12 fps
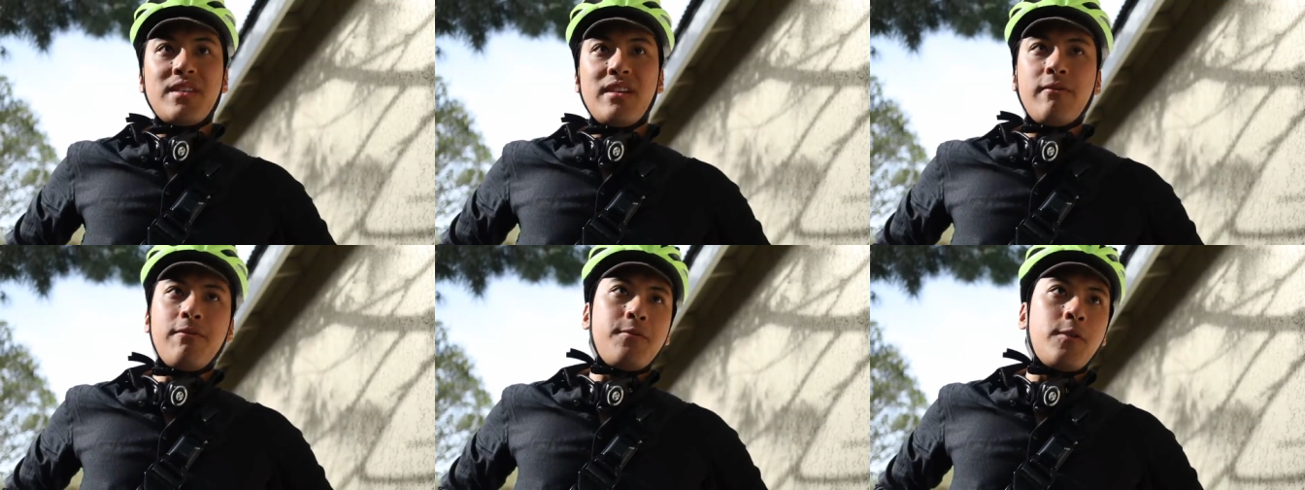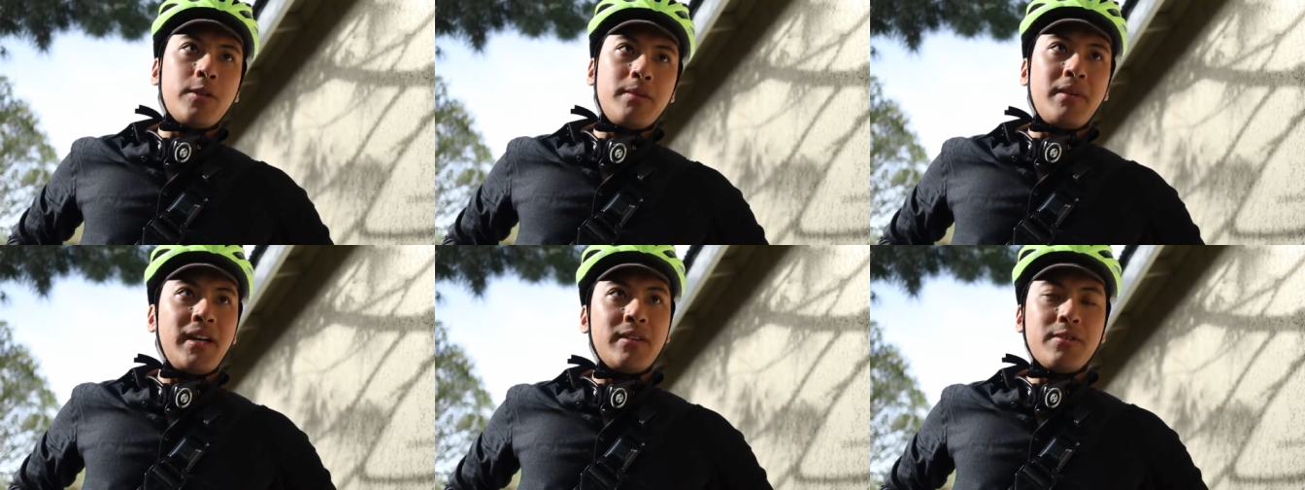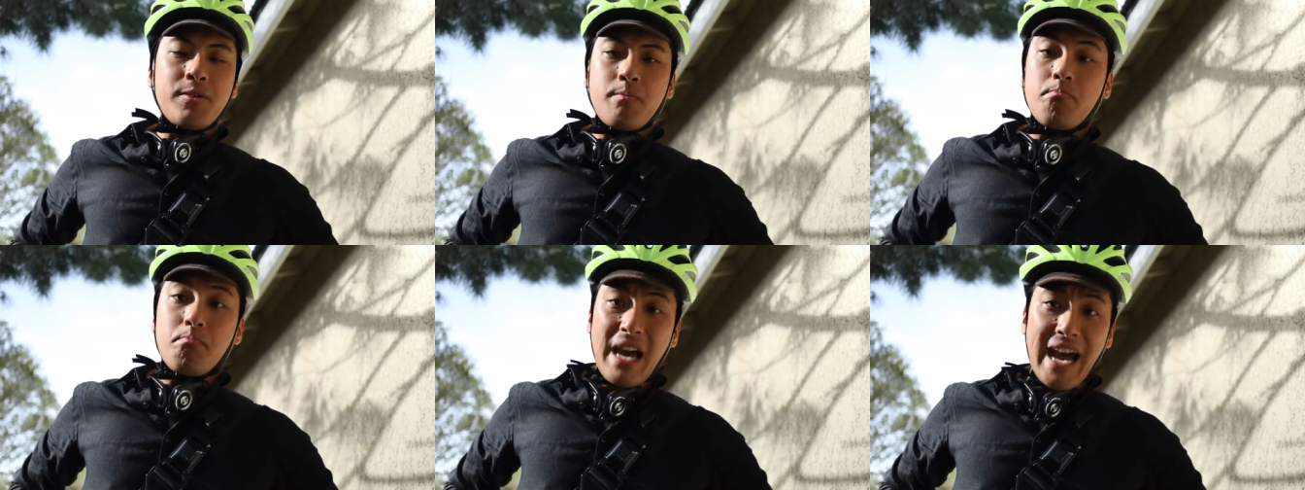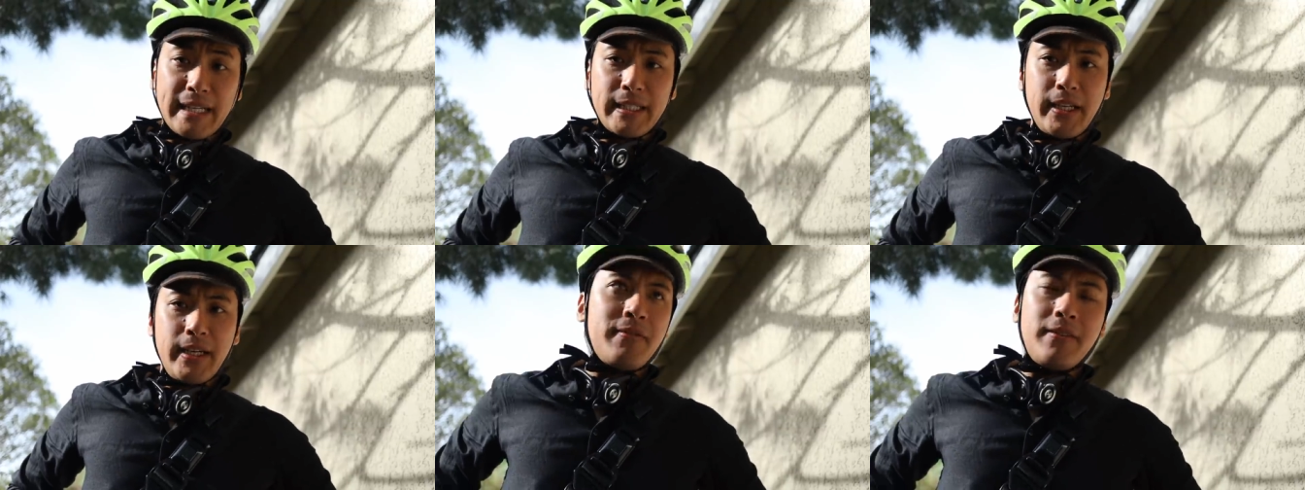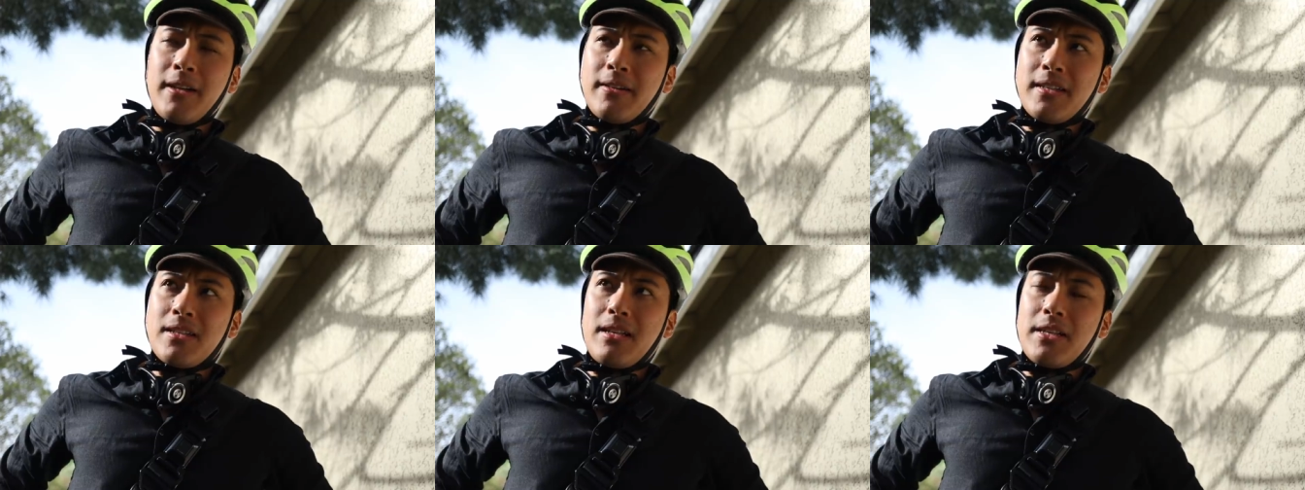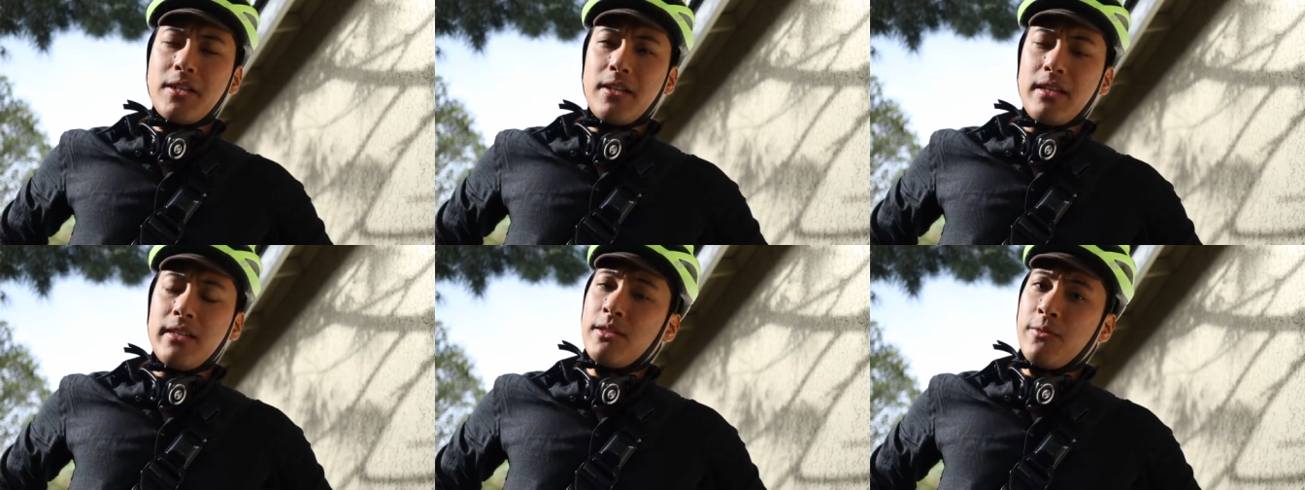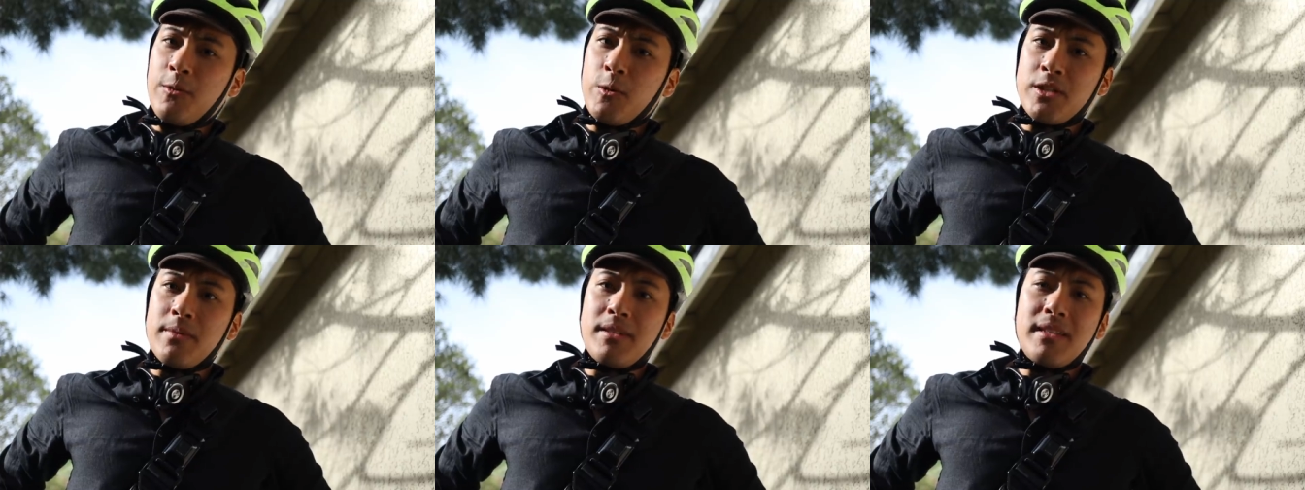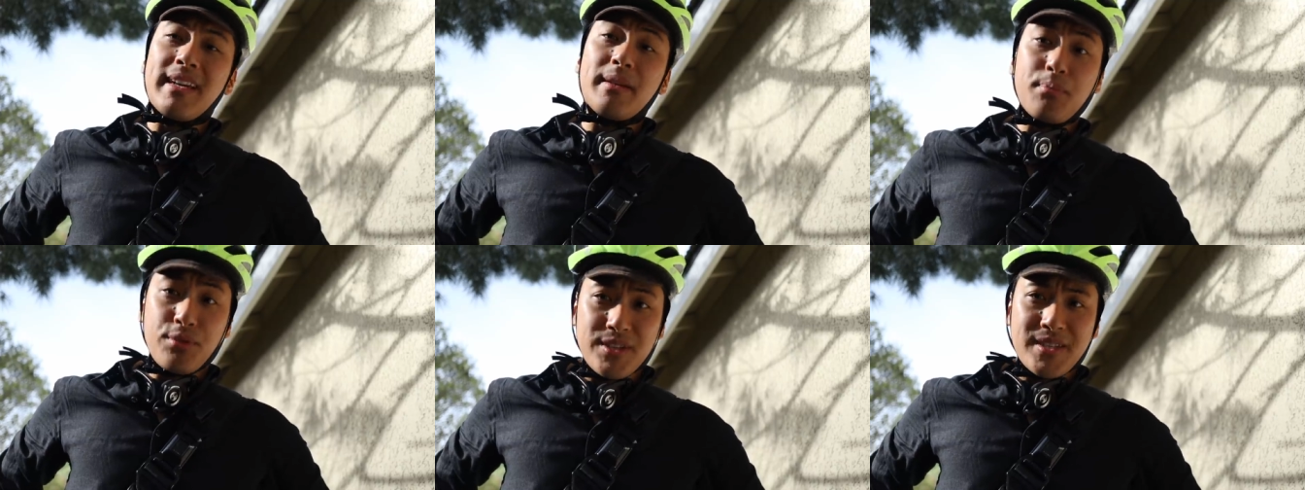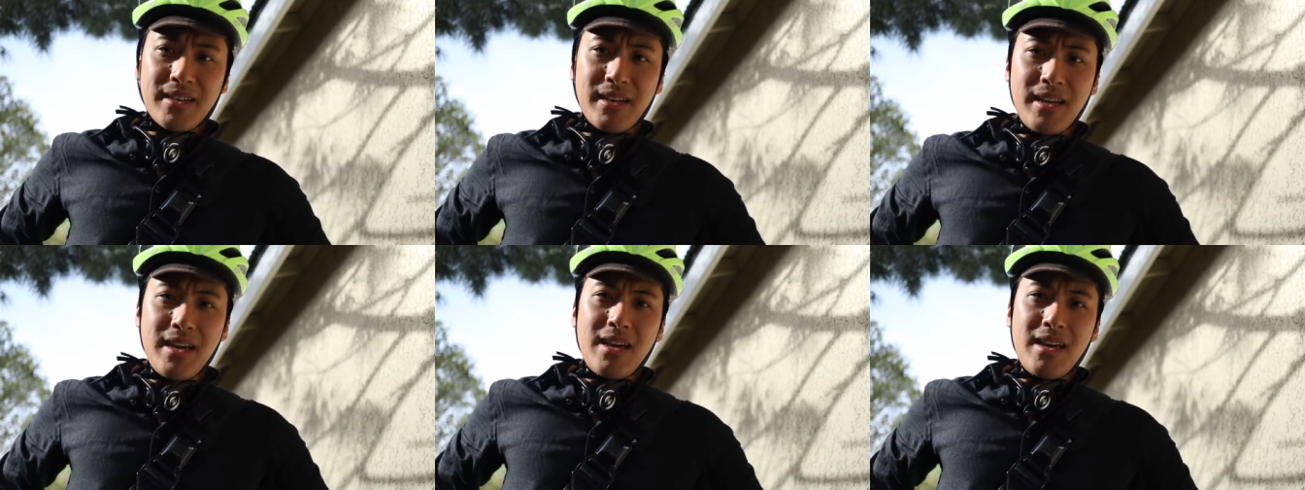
and then 40 miles back. My final destination is Folsom State Prison